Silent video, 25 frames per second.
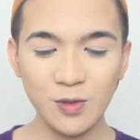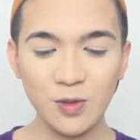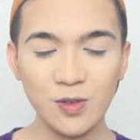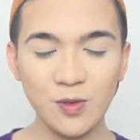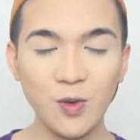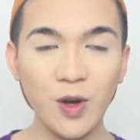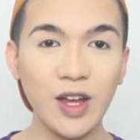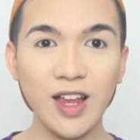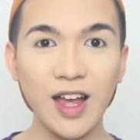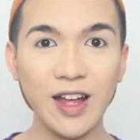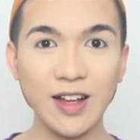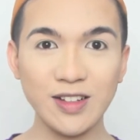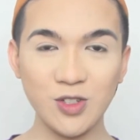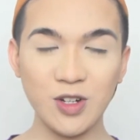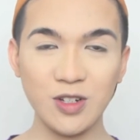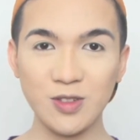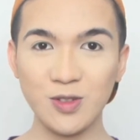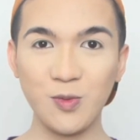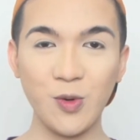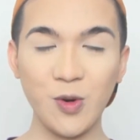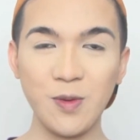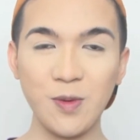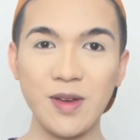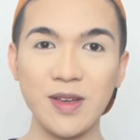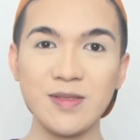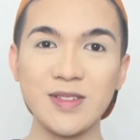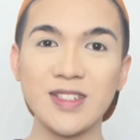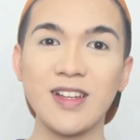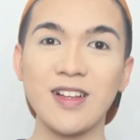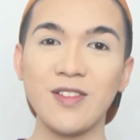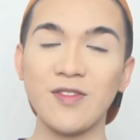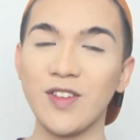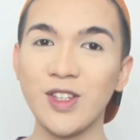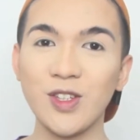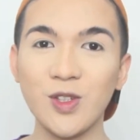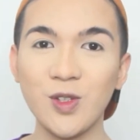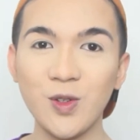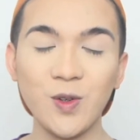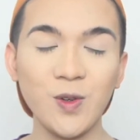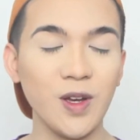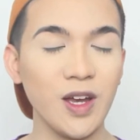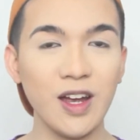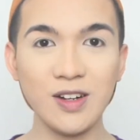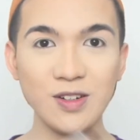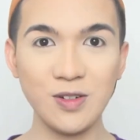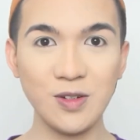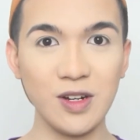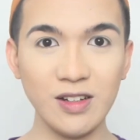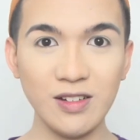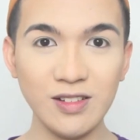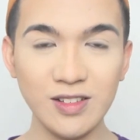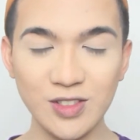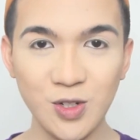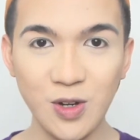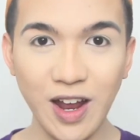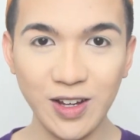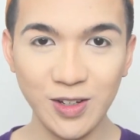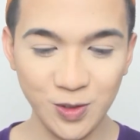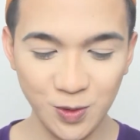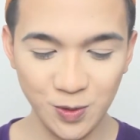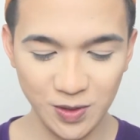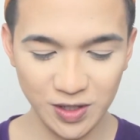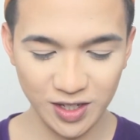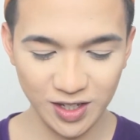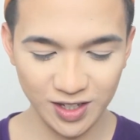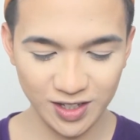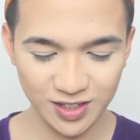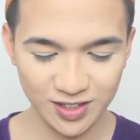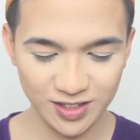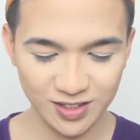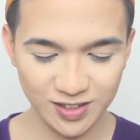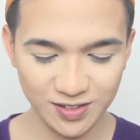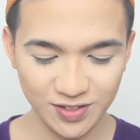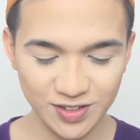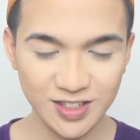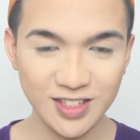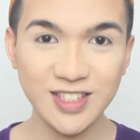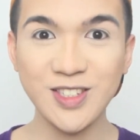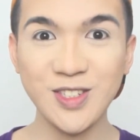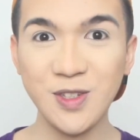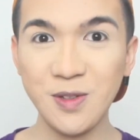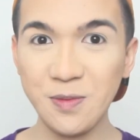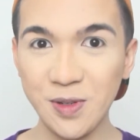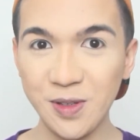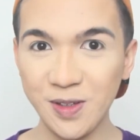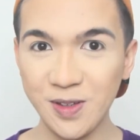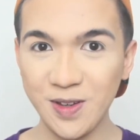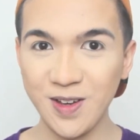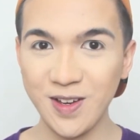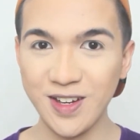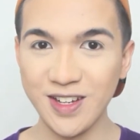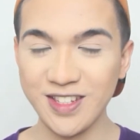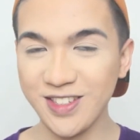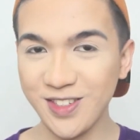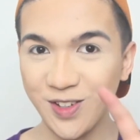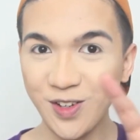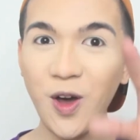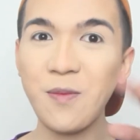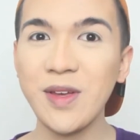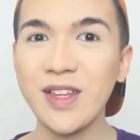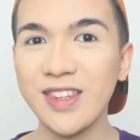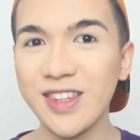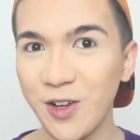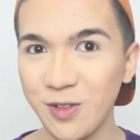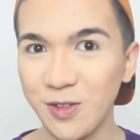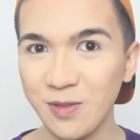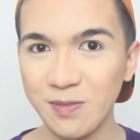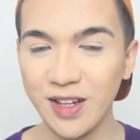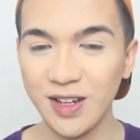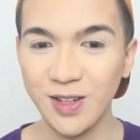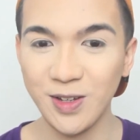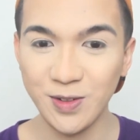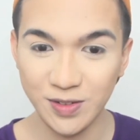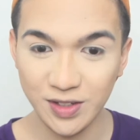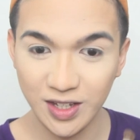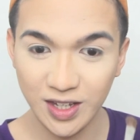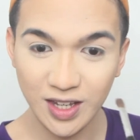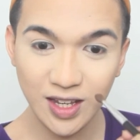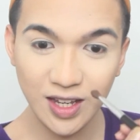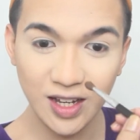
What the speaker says: while I'll transform myself into a real drag queen? Gusto mo yun? So, comment down below.